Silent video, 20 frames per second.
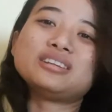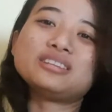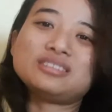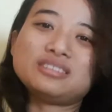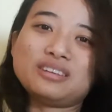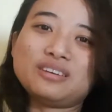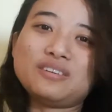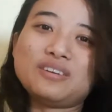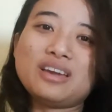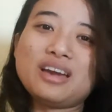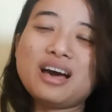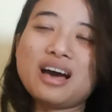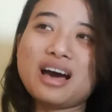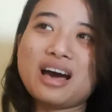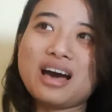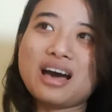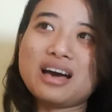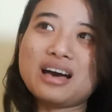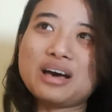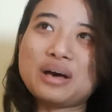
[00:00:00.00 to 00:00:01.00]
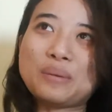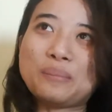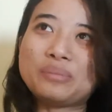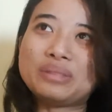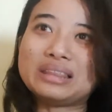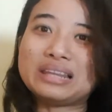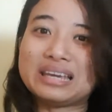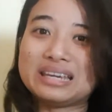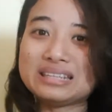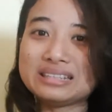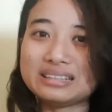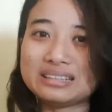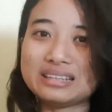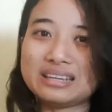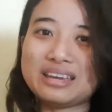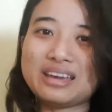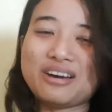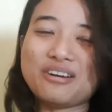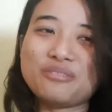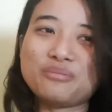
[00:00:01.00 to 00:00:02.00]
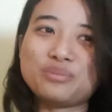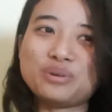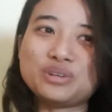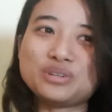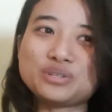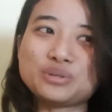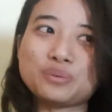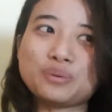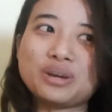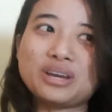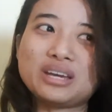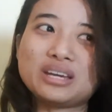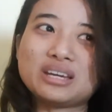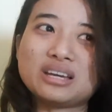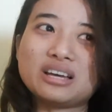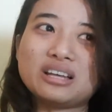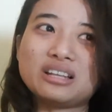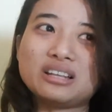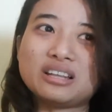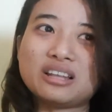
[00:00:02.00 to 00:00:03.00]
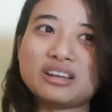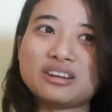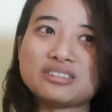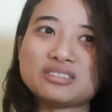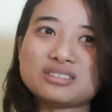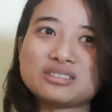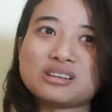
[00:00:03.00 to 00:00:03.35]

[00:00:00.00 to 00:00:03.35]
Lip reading: So yeah, lately I've been doing a lot